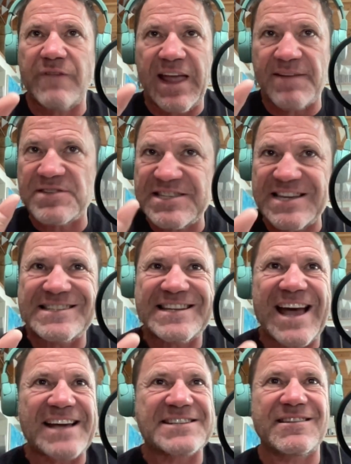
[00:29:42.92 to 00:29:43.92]

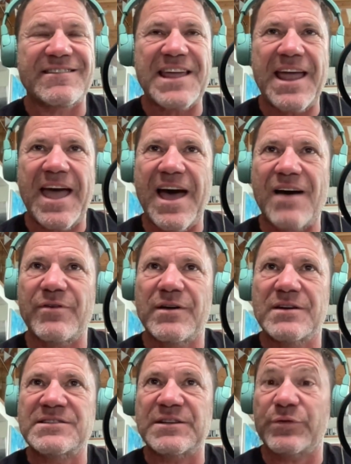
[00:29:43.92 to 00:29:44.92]
syntax, that they have
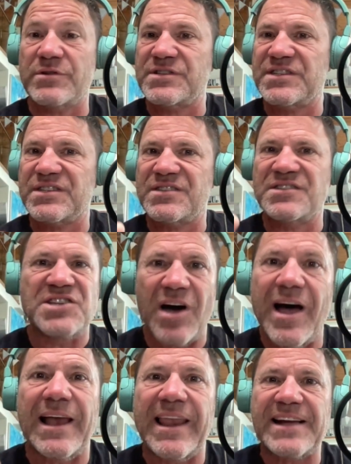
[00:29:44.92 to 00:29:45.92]
different
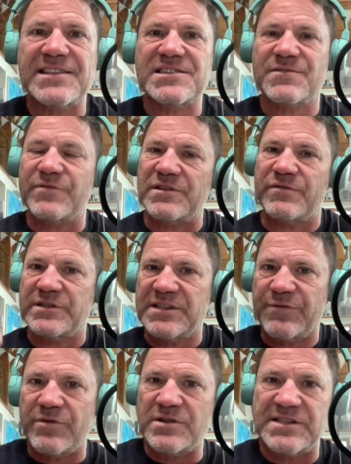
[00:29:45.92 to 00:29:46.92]
dialects, but for
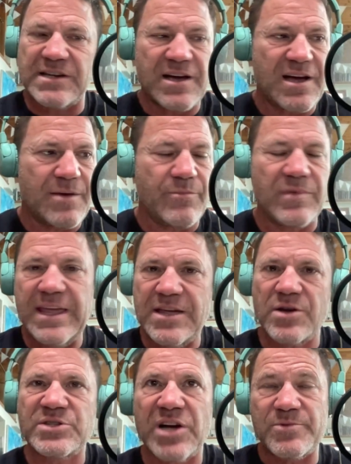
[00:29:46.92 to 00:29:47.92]
different
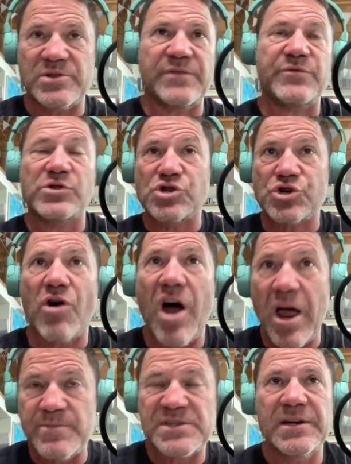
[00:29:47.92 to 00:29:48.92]
ecotypes or different
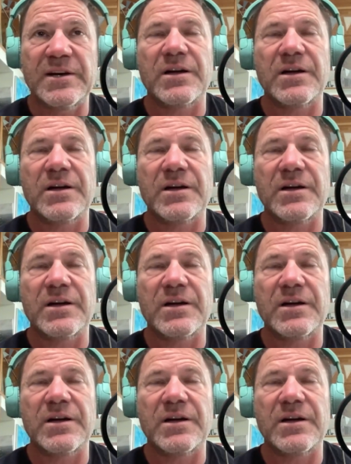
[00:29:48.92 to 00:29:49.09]
tribes